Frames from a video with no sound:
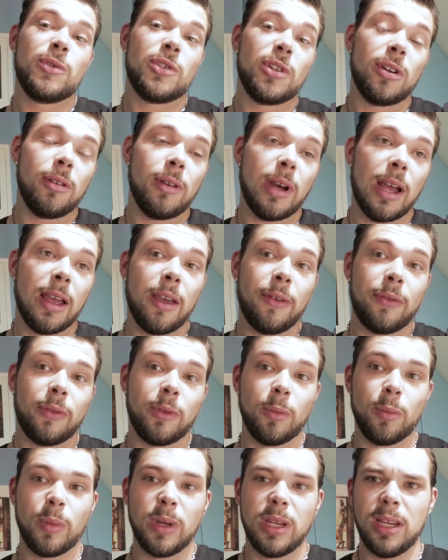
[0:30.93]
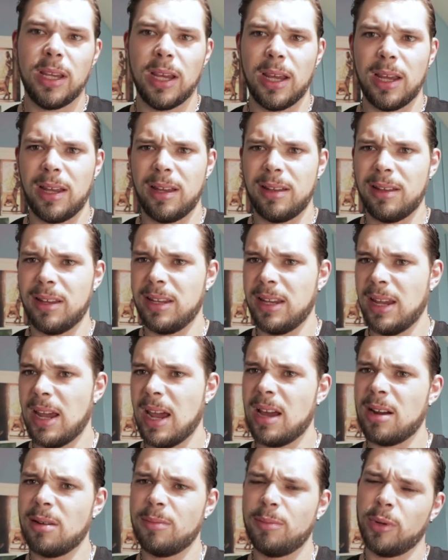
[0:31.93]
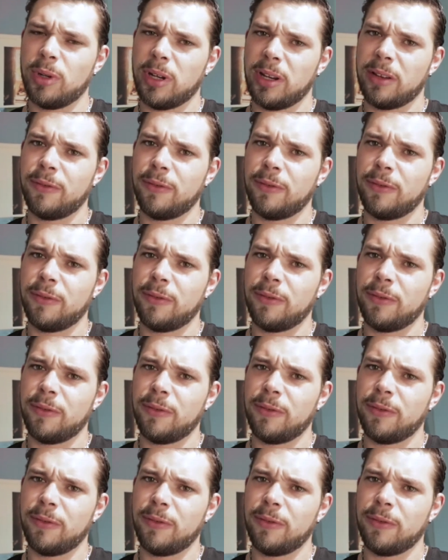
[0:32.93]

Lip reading: so I have to be at the airport